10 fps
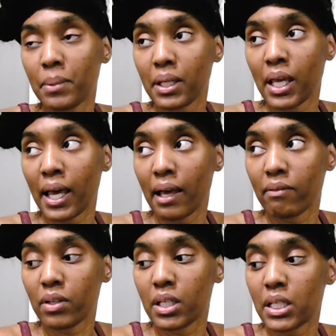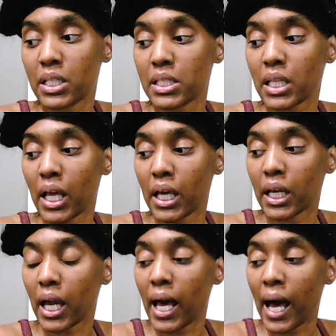been having is
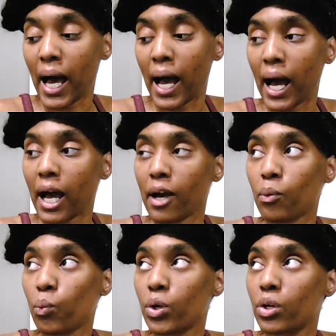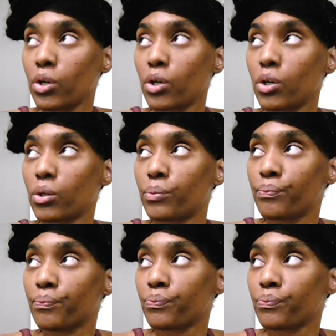like I will